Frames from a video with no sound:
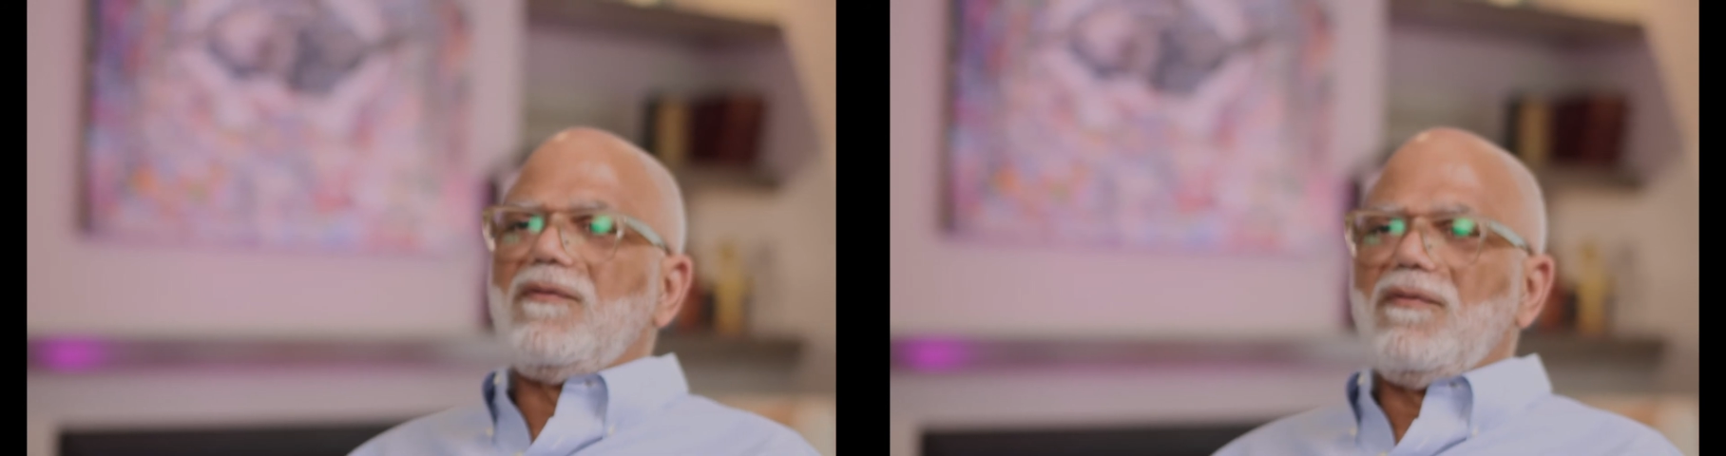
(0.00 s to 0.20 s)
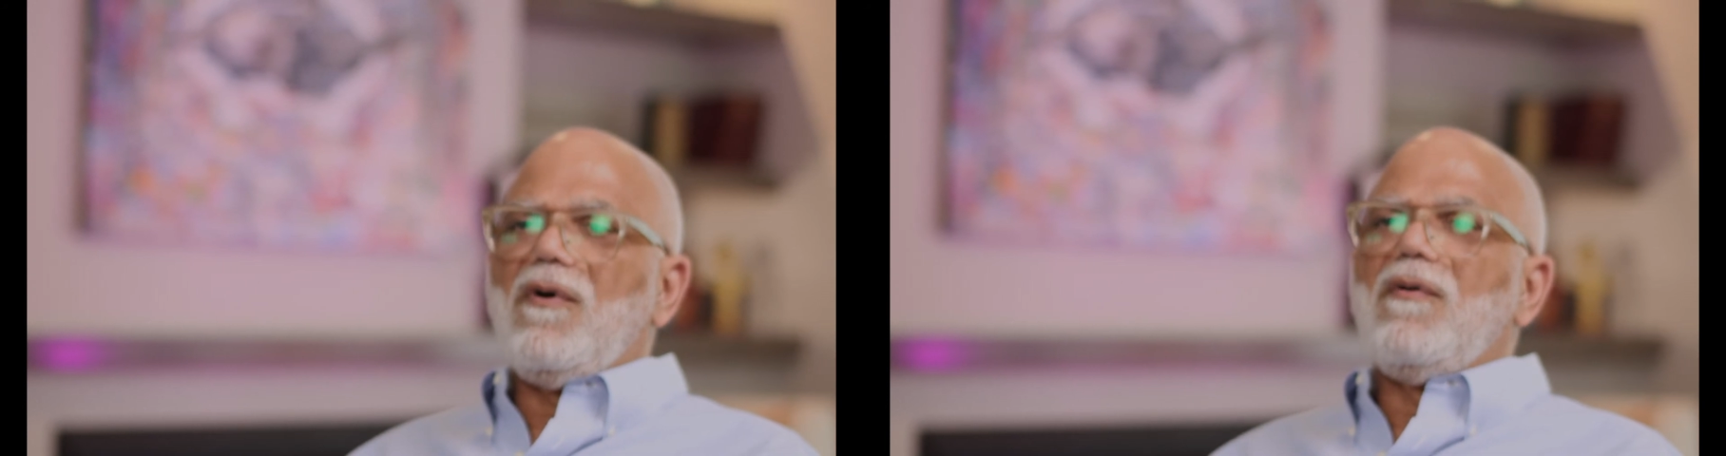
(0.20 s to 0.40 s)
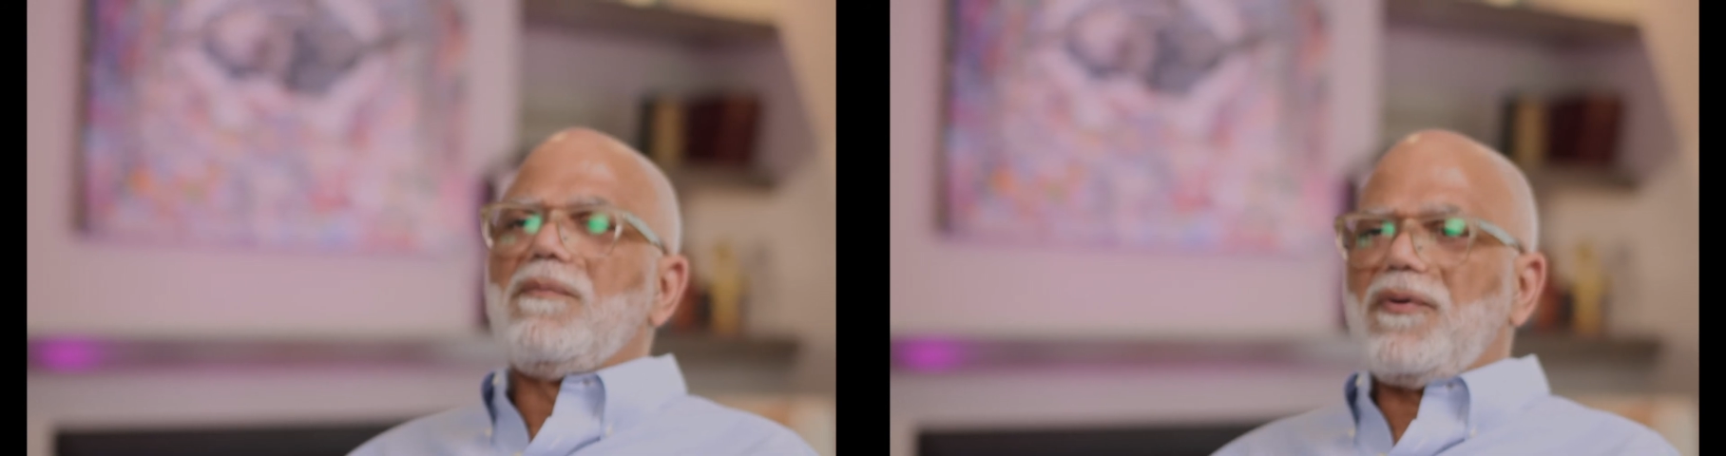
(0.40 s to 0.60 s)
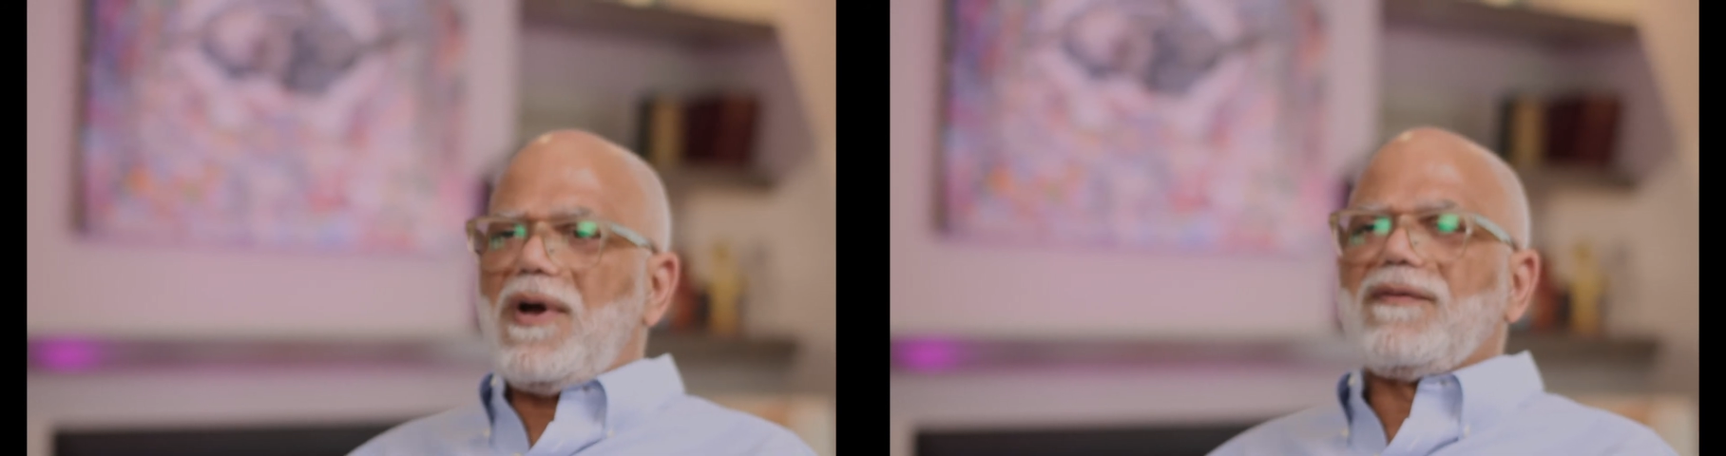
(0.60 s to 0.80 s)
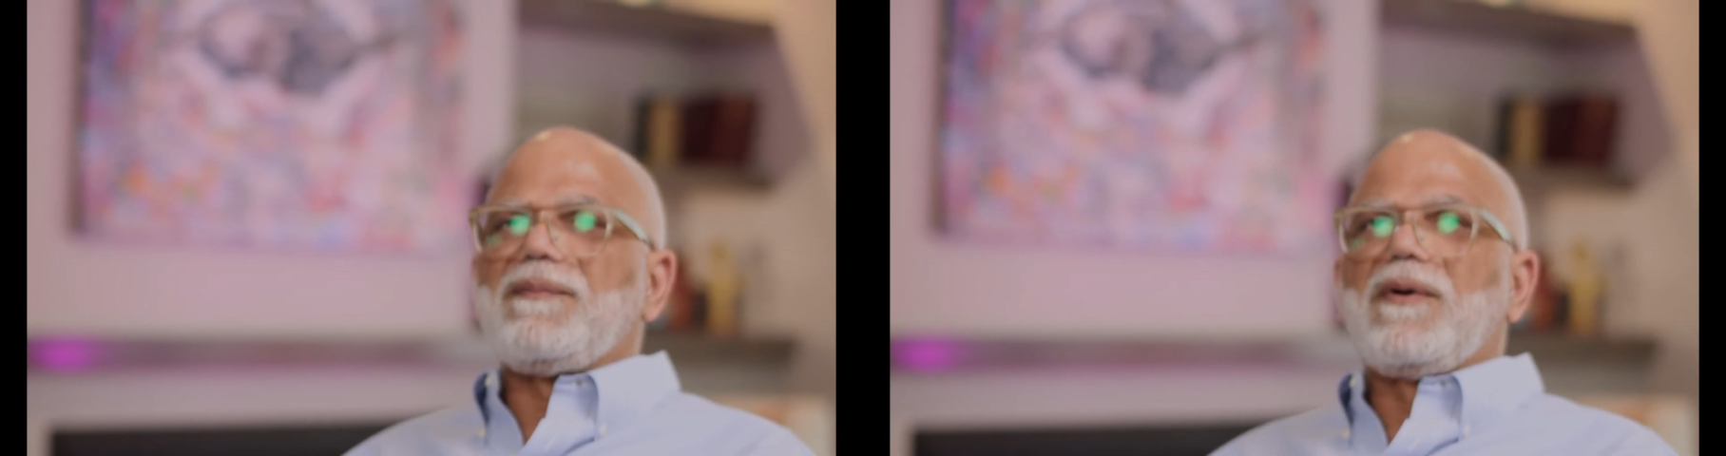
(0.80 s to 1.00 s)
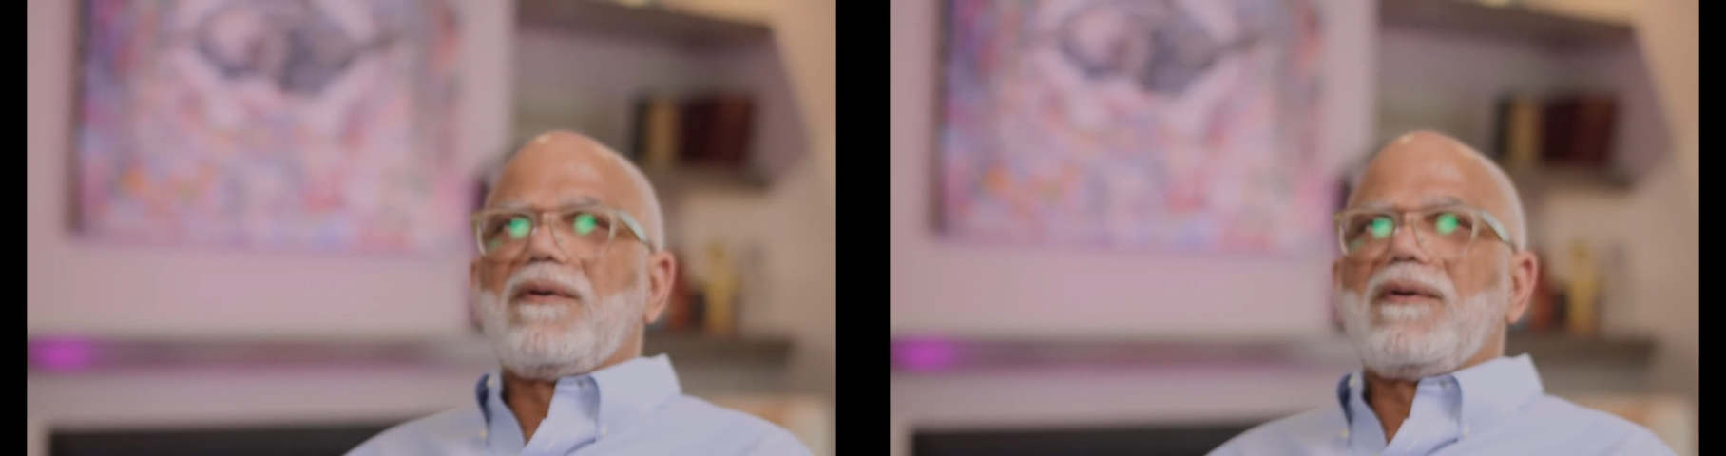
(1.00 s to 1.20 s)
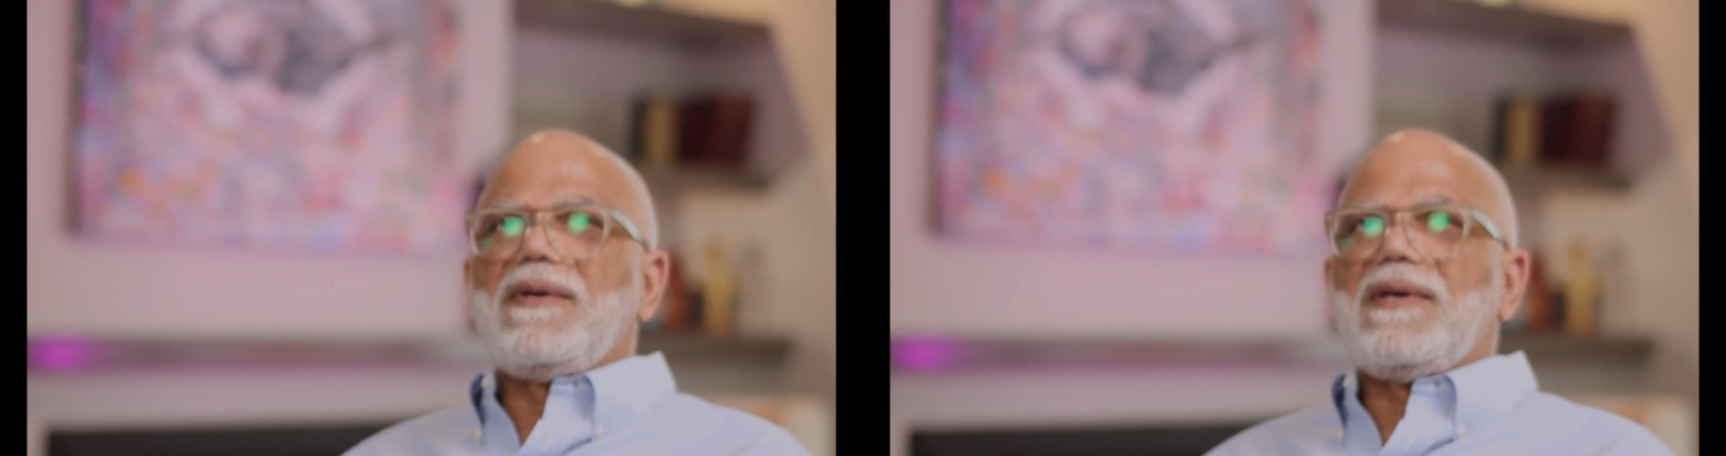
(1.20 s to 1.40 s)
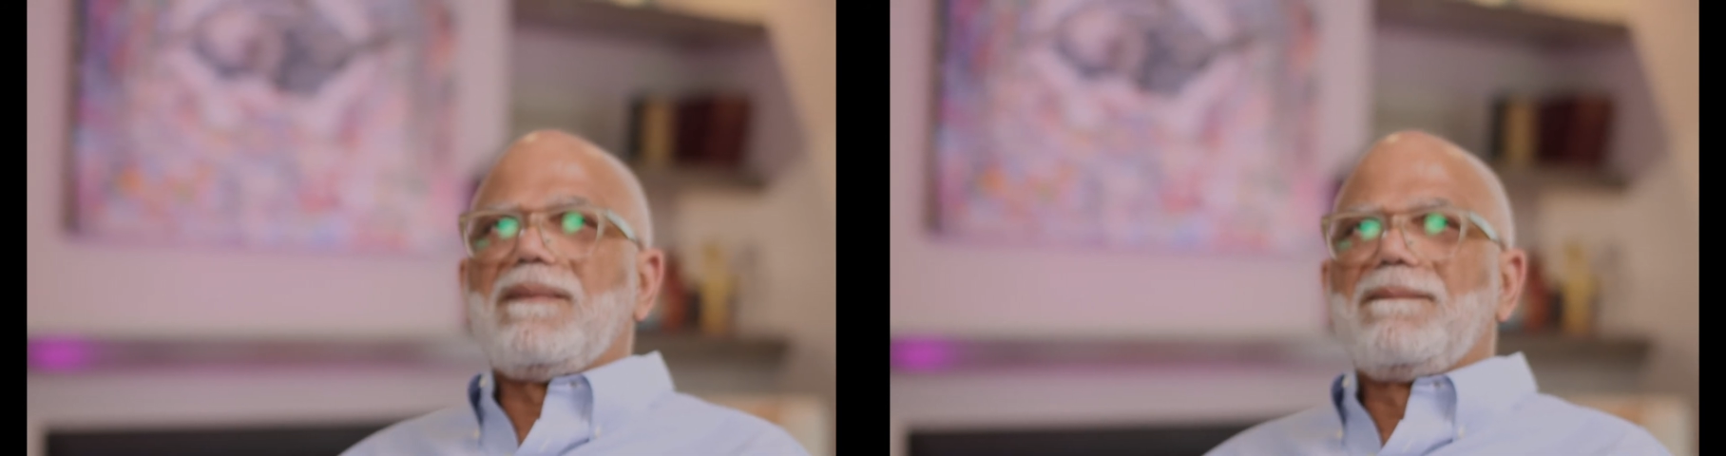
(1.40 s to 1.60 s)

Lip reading: grow and prosper. Yeah.